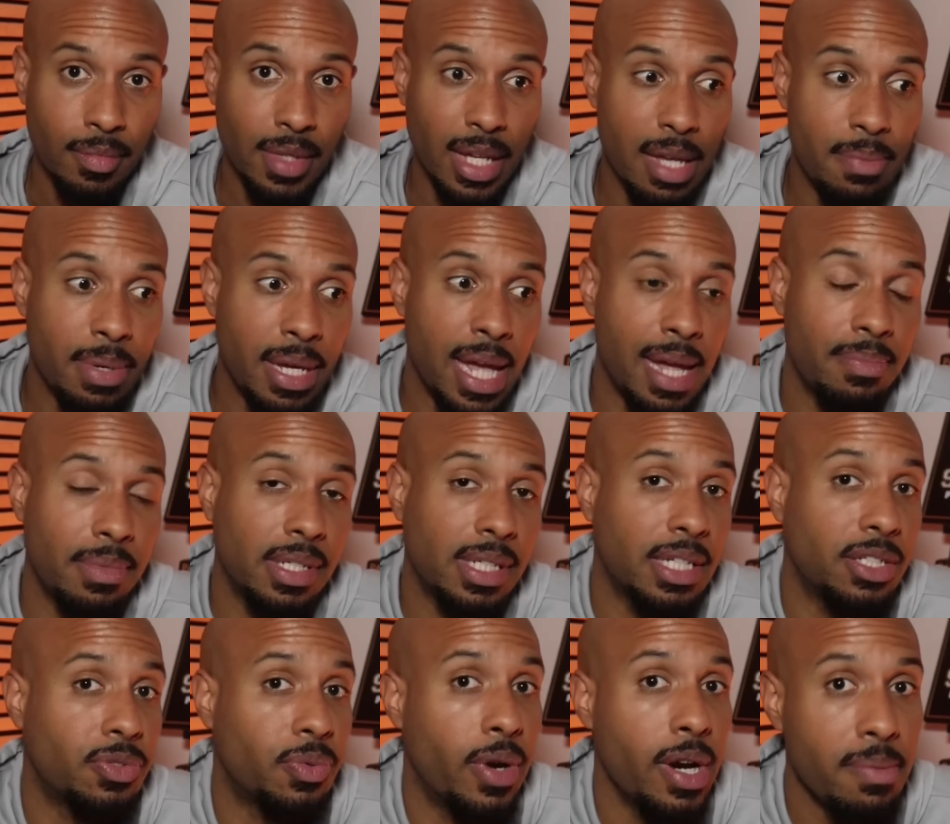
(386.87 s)
He became the
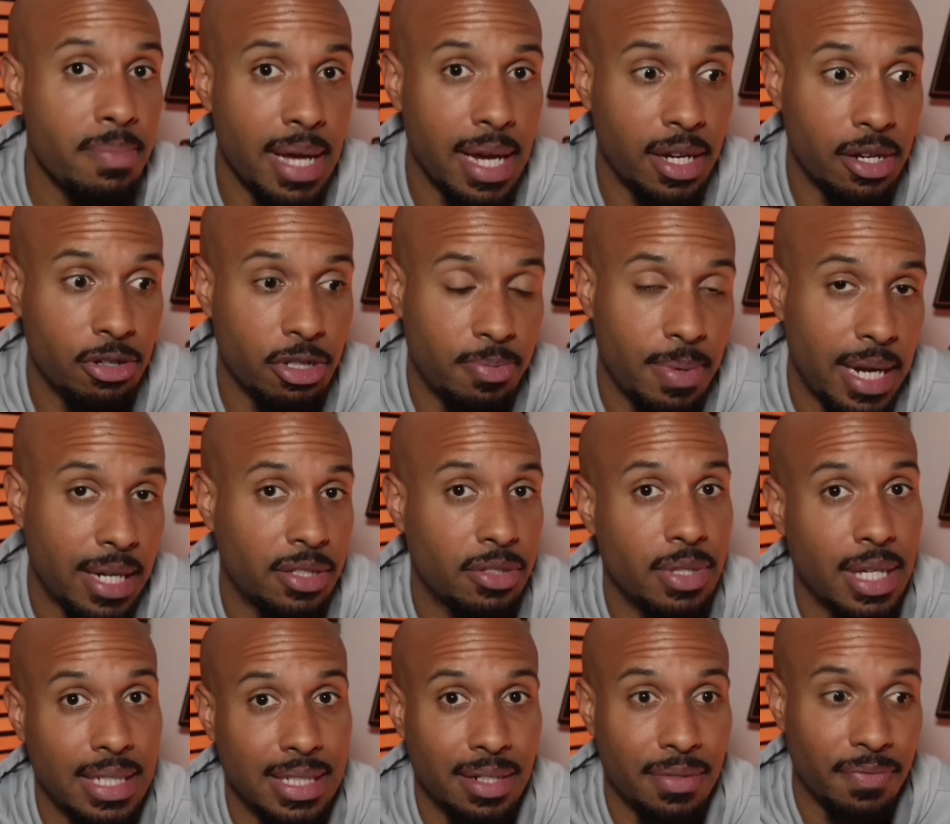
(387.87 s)
Saints running back coach back in
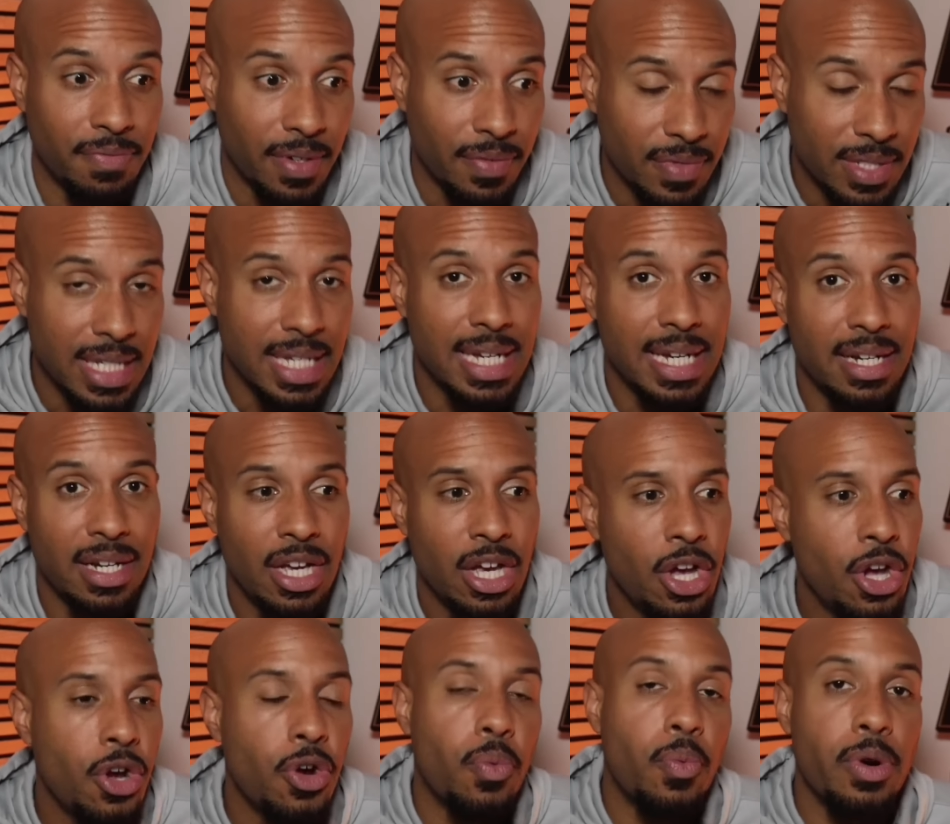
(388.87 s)
2015,
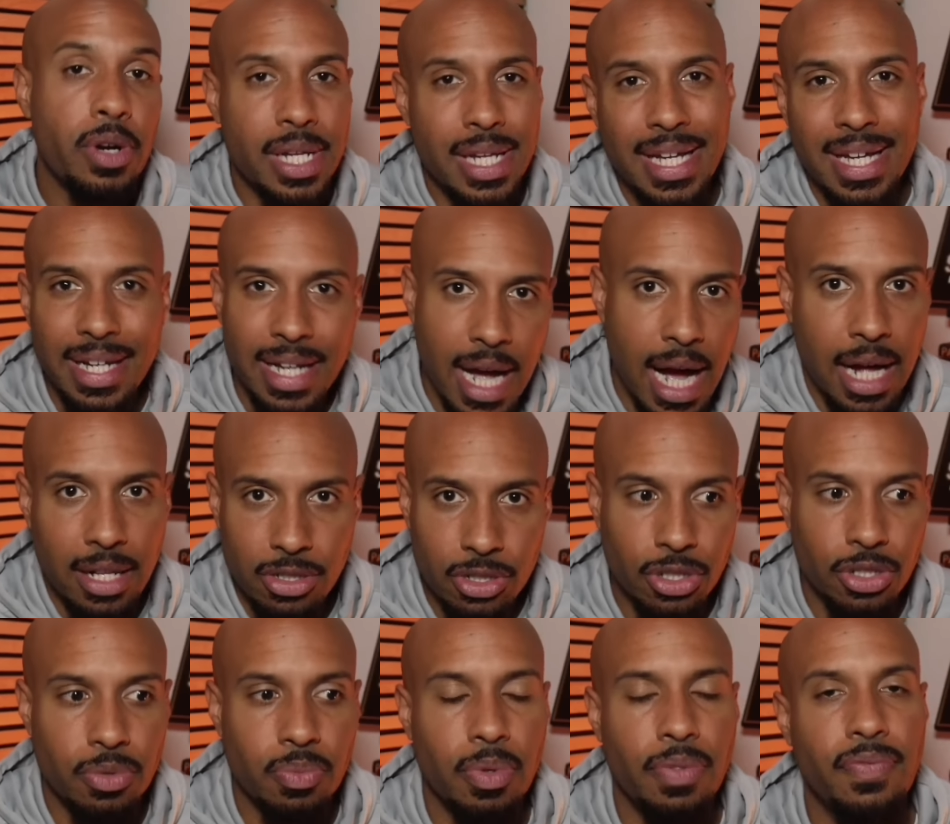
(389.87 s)
working in
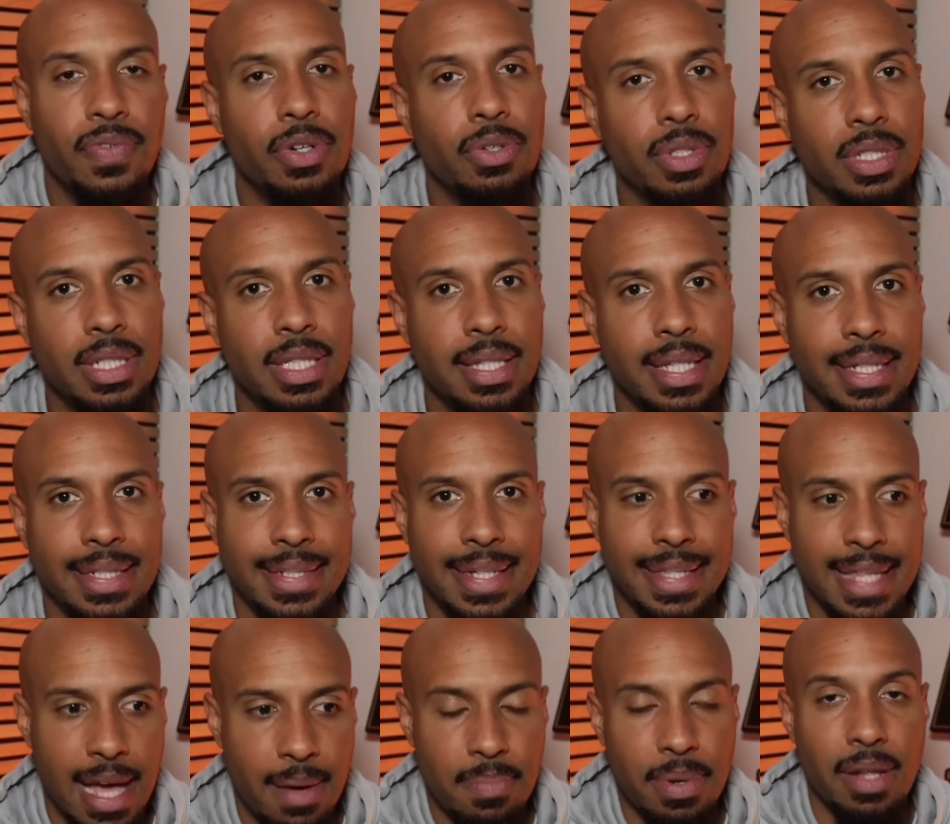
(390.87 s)
concert with folks and things
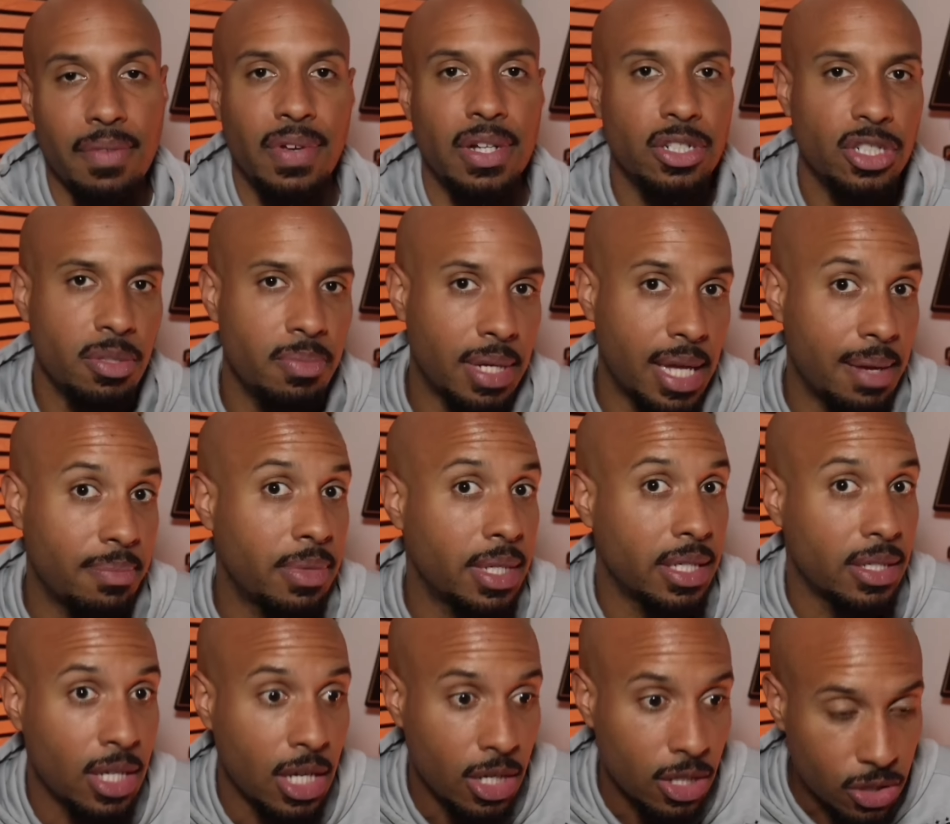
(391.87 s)
like that, but eventually became
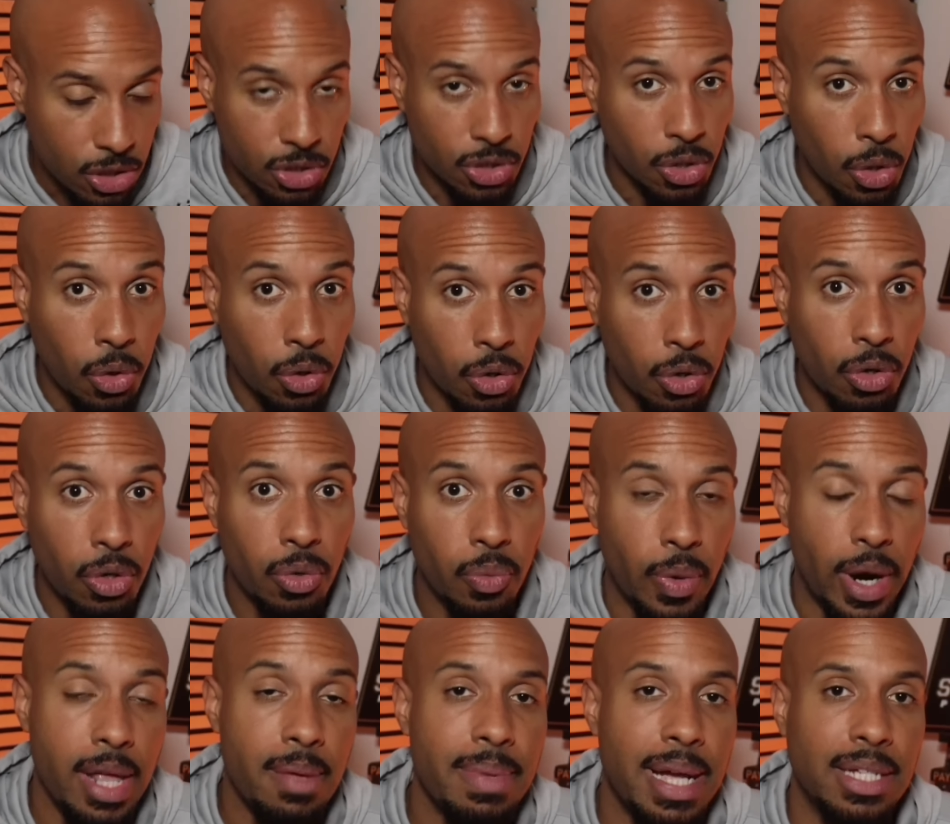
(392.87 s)
the sole
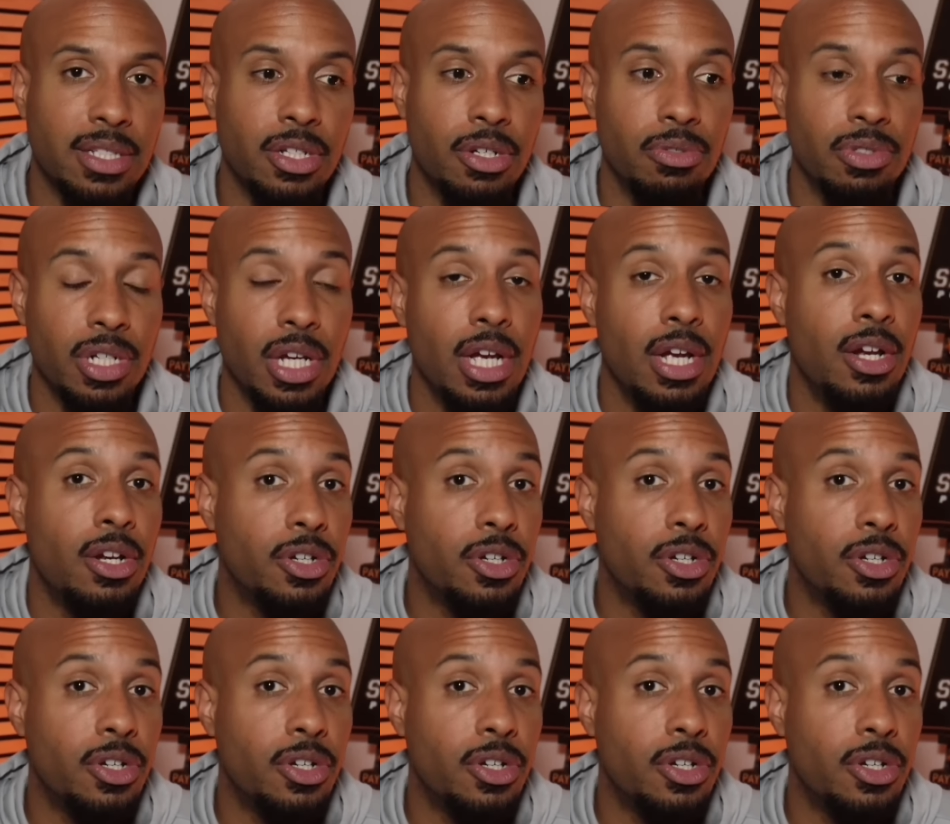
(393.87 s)
running back coach.